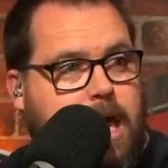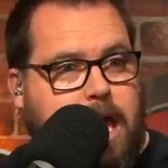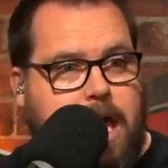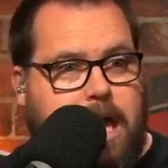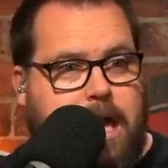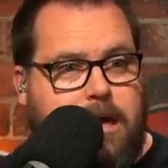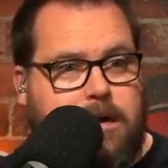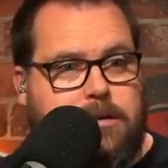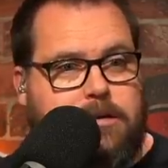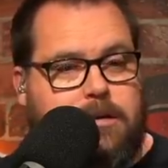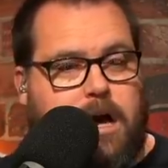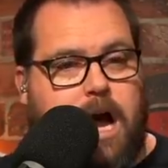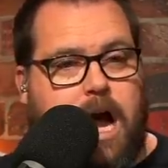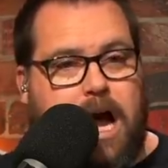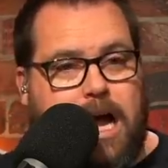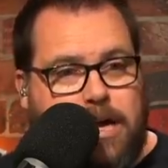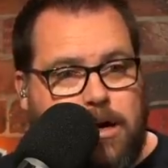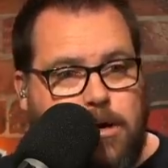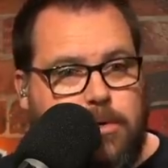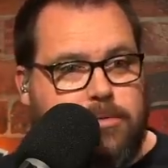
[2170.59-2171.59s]
and
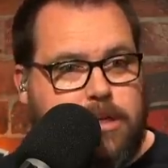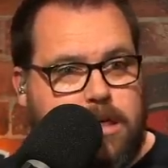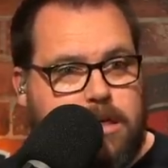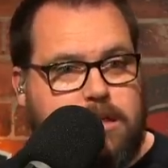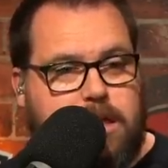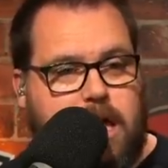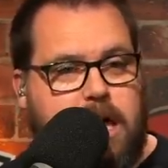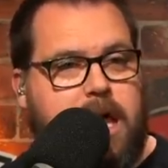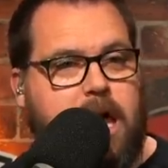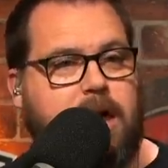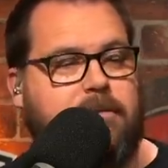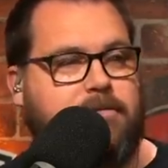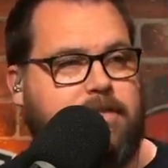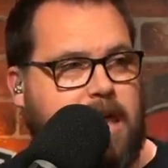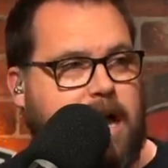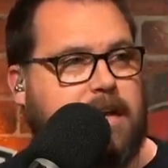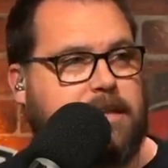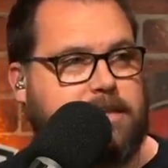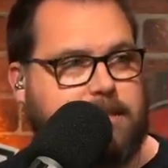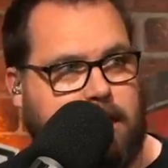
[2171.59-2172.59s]
I don't think they
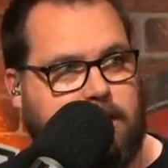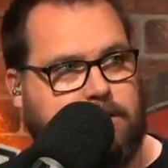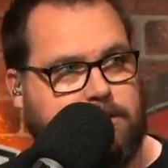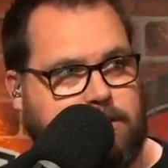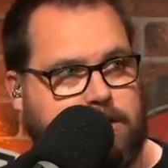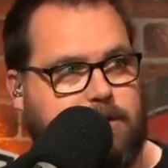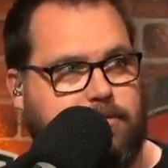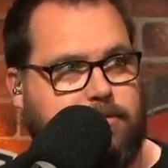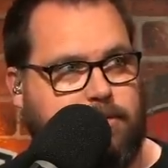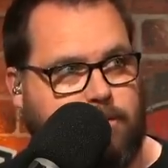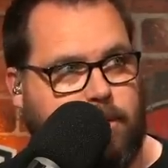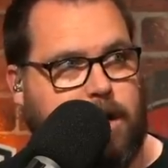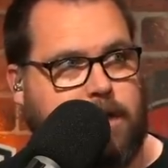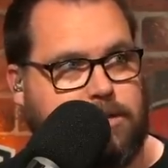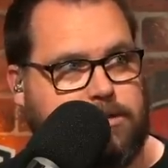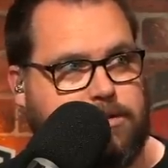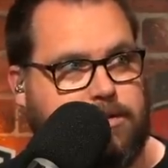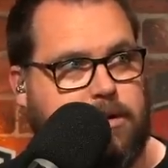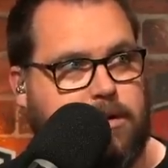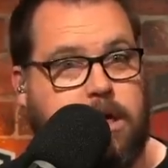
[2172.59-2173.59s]
have that talented of a
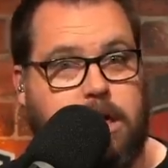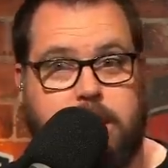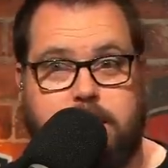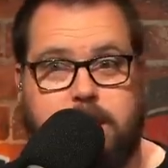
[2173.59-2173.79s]
roster.